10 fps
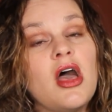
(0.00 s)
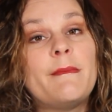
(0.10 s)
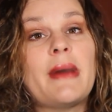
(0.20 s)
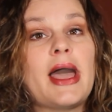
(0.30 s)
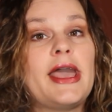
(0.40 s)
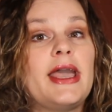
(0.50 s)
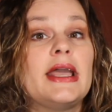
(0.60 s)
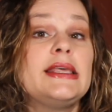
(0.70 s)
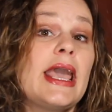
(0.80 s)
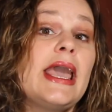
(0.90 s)
my
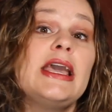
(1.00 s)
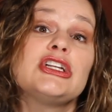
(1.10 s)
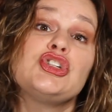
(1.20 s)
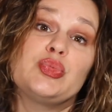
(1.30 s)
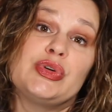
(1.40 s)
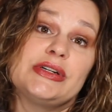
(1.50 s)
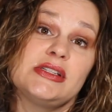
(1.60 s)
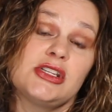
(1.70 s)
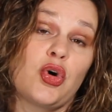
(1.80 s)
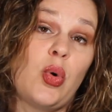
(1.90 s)
gauge
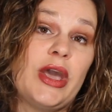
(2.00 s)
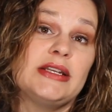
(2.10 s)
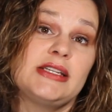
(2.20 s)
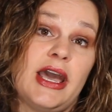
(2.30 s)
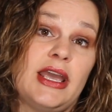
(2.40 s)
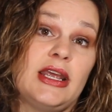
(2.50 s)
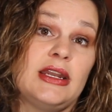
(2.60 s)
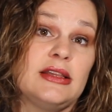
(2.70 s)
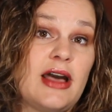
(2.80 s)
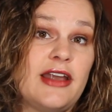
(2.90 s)
was quite tight
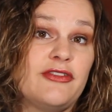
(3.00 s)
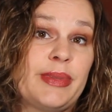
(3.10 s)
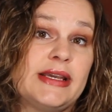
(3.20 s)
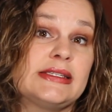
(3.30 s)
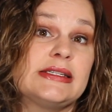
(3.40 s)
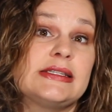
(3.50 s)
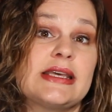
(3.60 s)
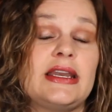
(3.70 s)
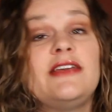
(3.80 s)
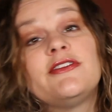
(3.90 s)
in a lot of places,
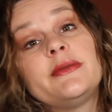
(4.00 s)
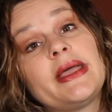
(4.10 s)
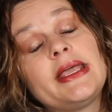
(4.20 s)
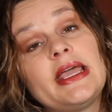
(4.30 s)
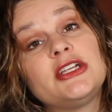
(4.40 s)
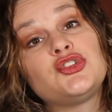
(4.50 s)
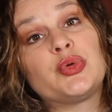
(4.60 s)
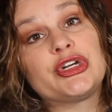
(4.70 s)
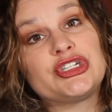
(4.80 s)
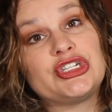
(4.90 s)
and even my gauge
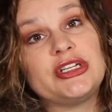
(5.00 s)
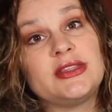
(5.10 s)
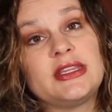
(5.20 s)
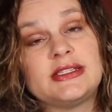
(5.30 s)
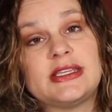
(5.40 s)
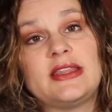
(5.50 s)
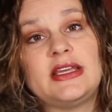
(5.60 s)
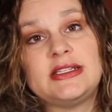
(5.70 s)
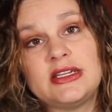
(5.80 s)
worksheet, they said